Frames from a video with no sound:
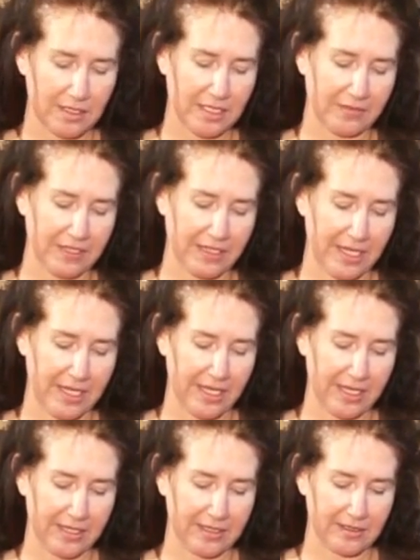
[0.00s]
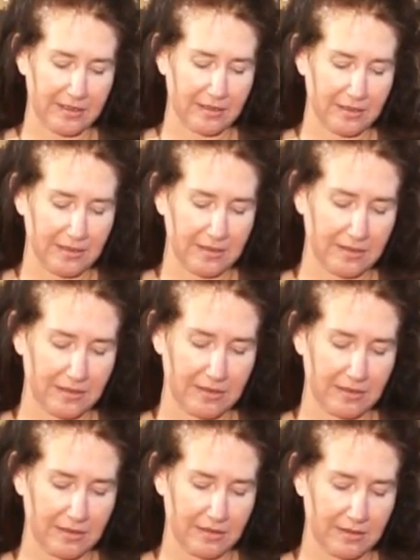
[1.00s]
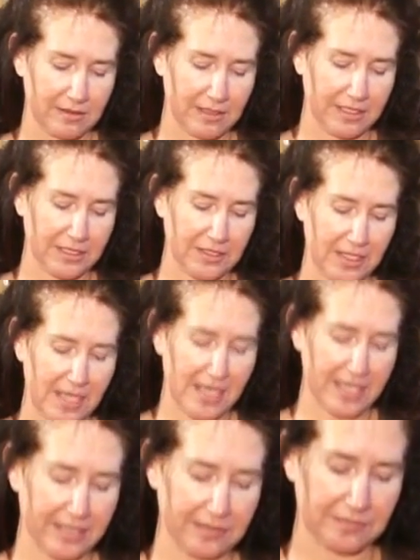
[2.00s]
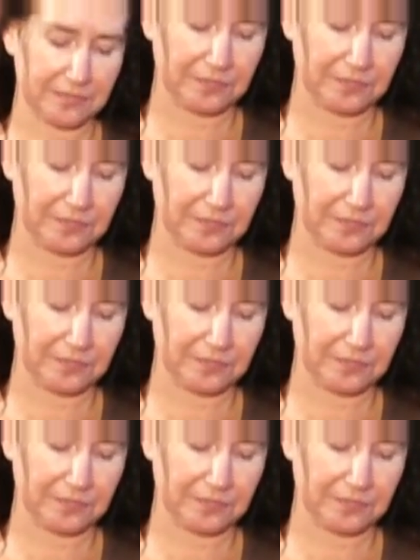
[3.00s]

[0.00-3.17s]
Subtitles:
give it a cleaner line.